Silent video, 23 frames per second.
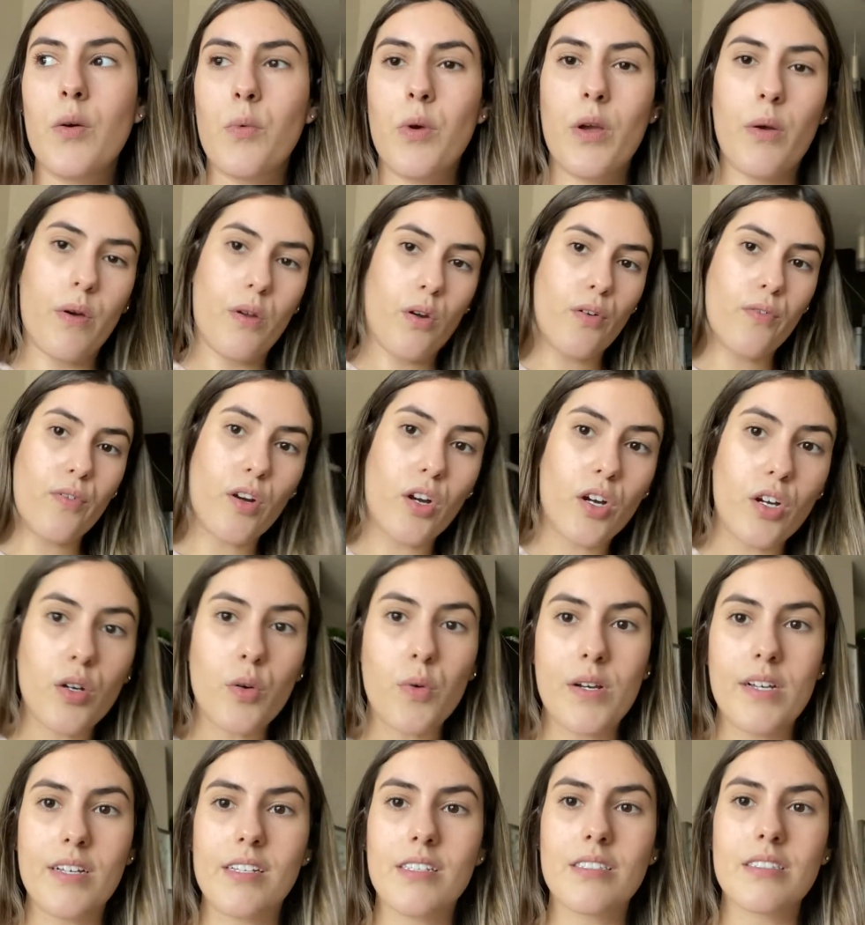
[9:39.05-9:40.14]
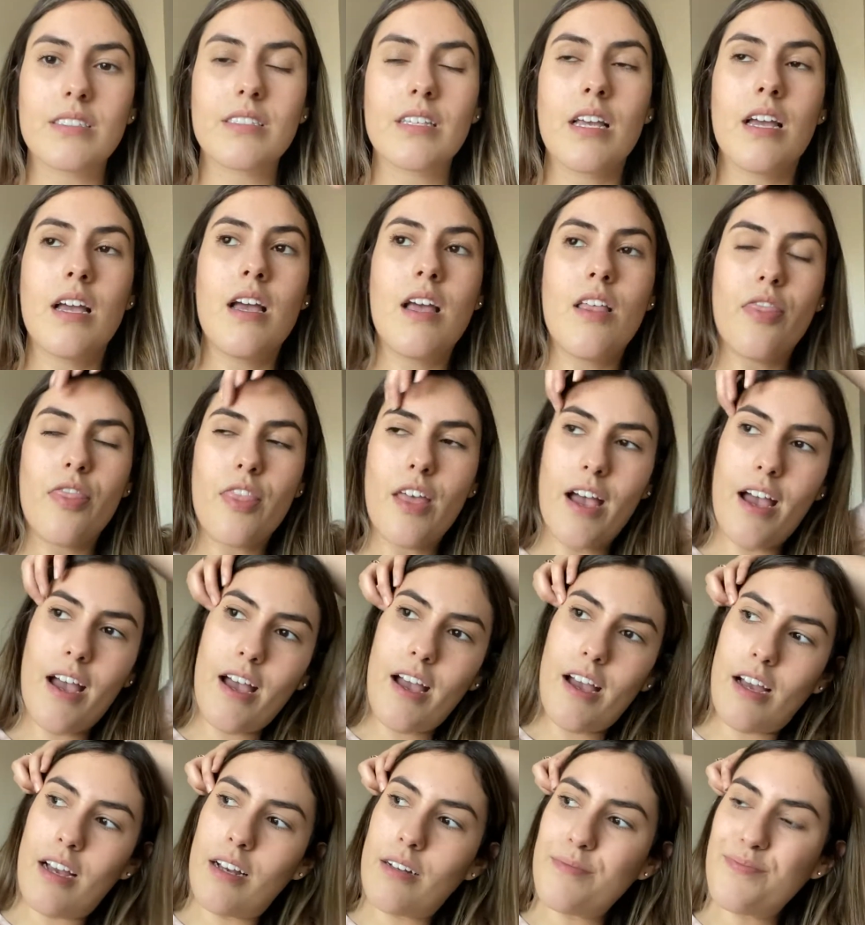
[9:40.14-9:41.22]
We went over our quiz
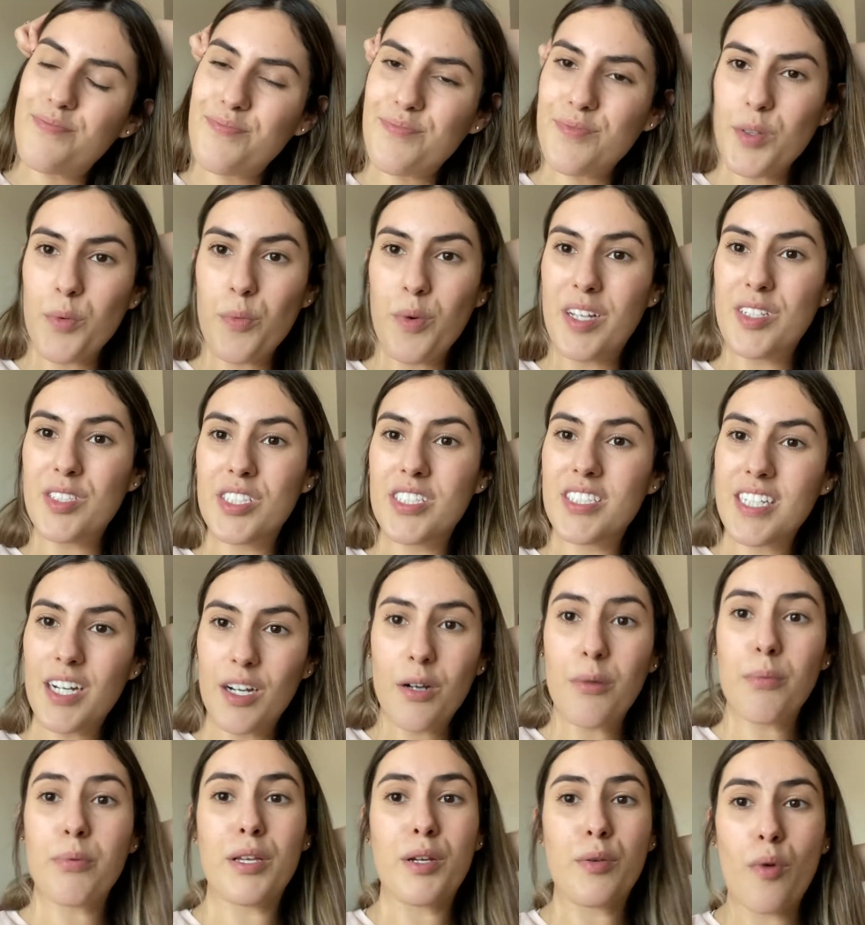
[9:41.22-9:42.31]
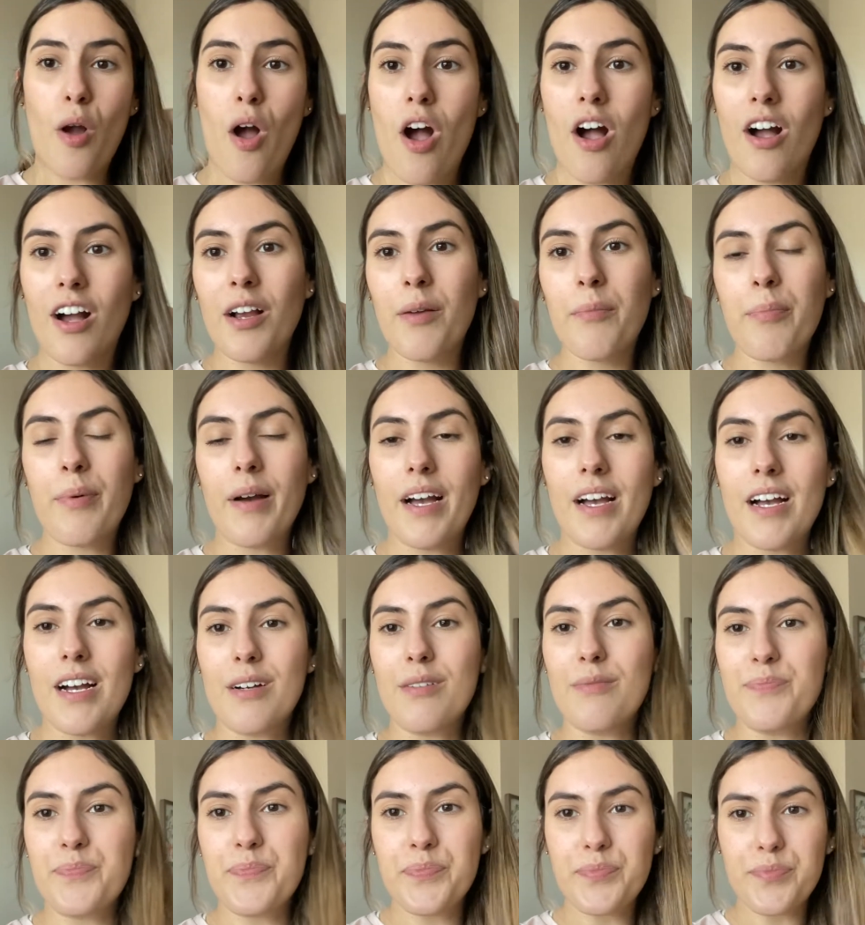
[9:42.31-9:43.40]
that went terribly wrong, but
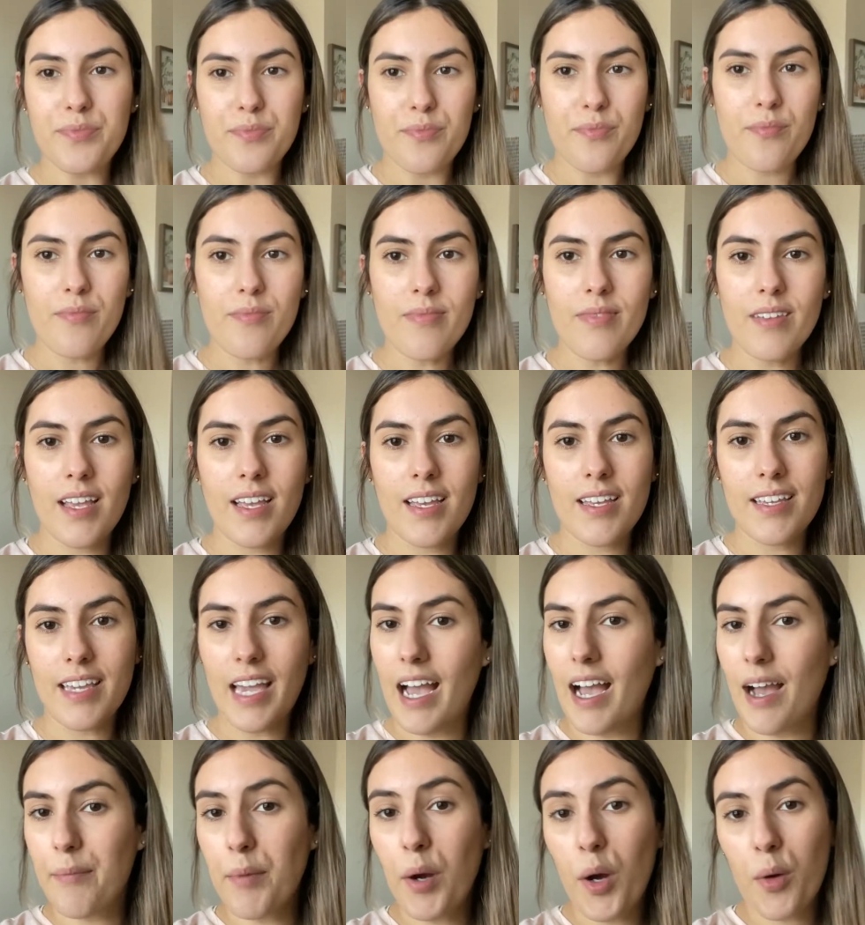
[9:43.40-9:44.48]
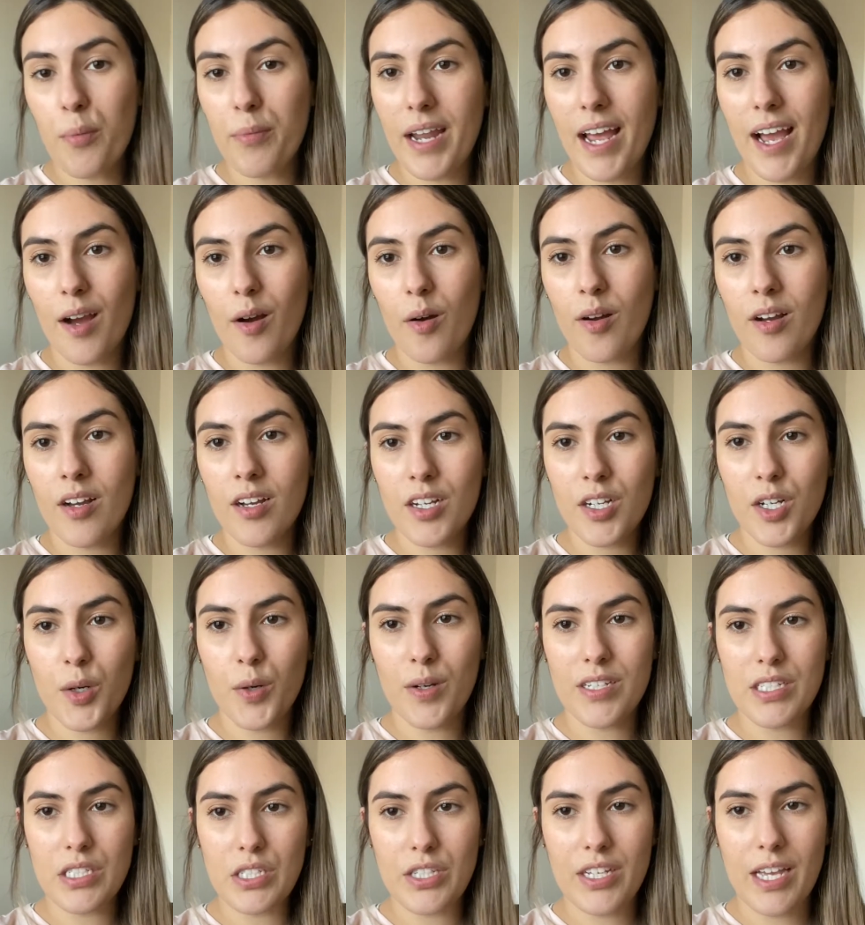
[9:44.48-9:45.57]
yeah, I'm home now,
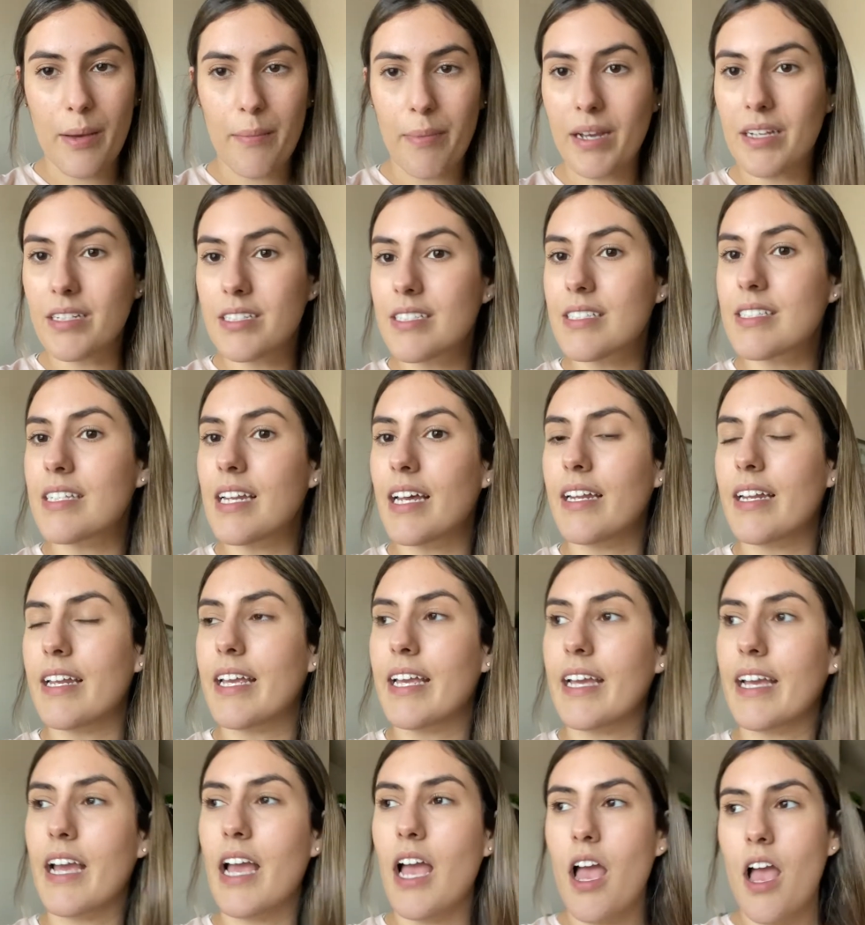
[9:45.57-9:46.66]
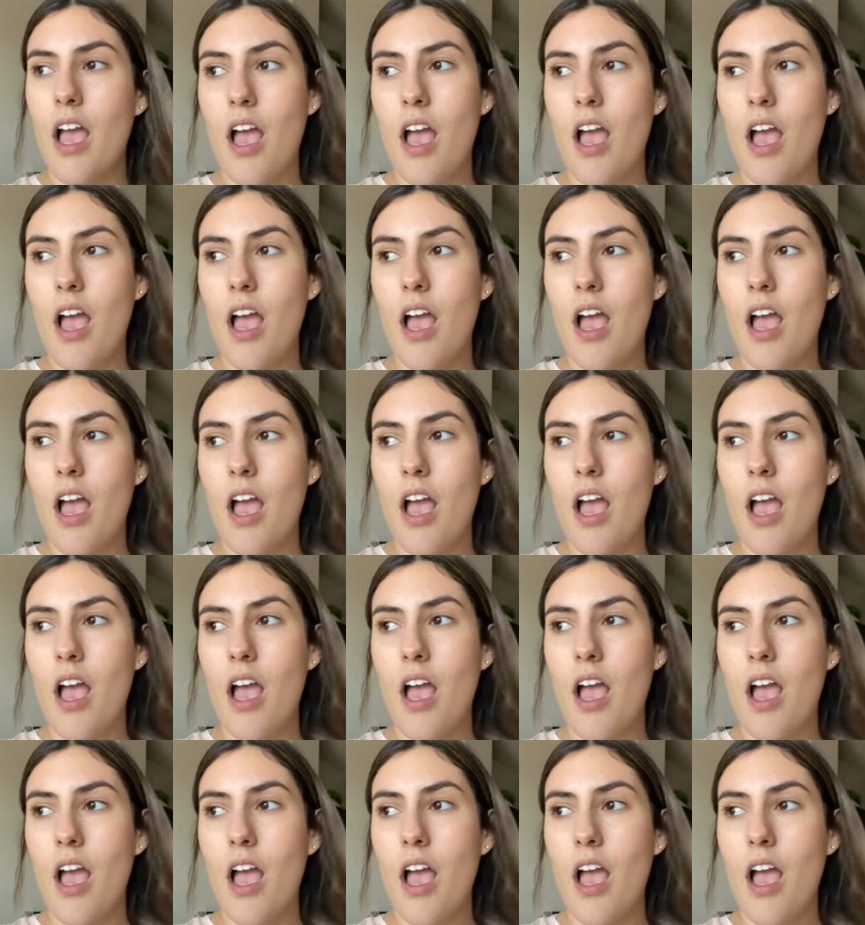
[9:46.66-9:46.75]
going to get back to studying.